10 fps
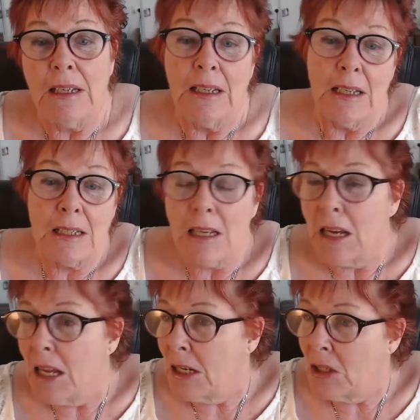It's like
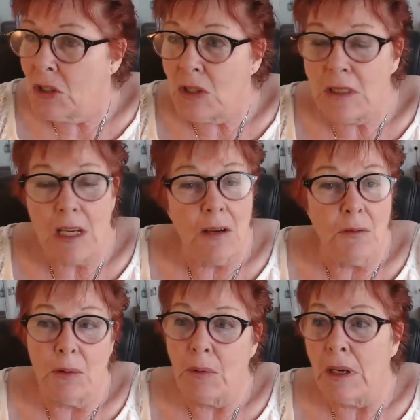energy's
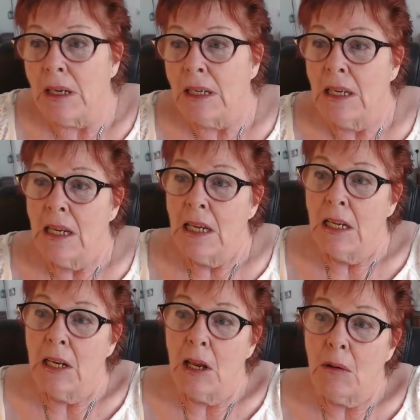everywhere.
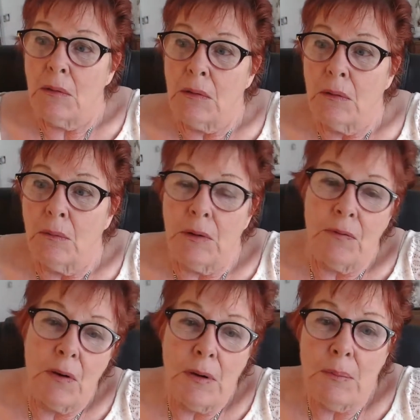Now, we
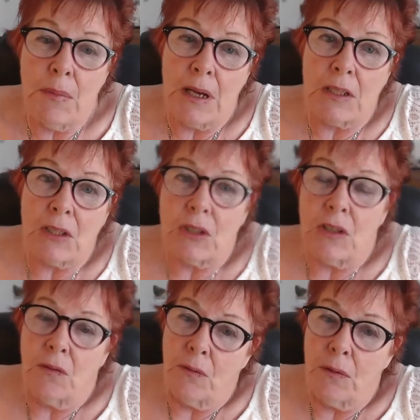very much,
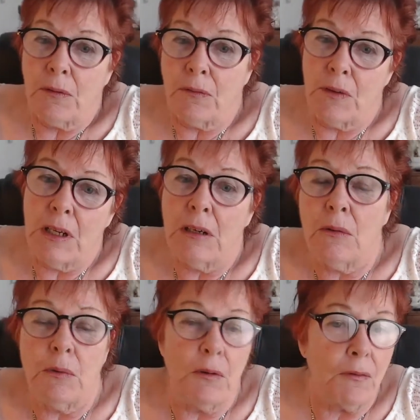if we're a feeler,
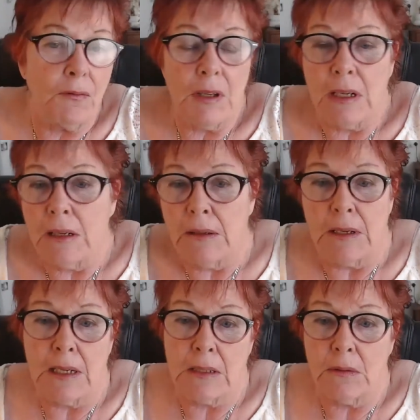we're a feeler, and
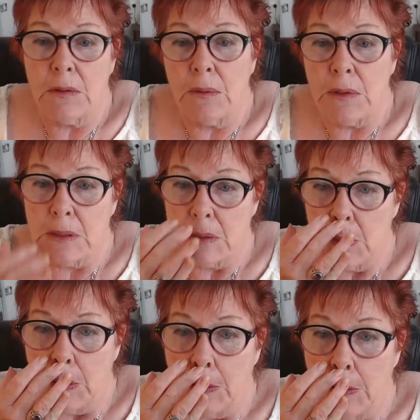that's all there is to it.